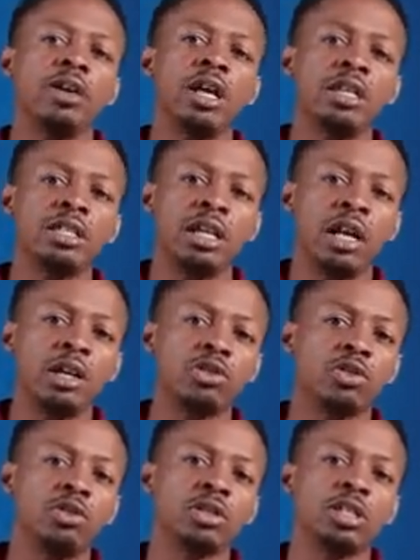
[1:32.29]
8
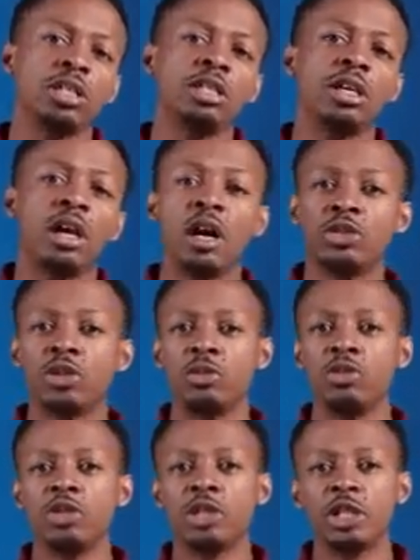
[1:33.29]
electrons in their
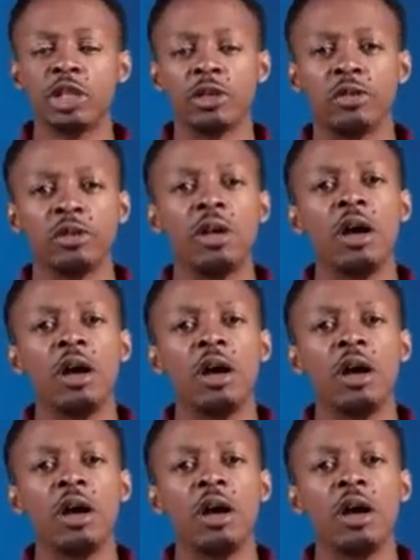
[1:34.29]
outermost shell,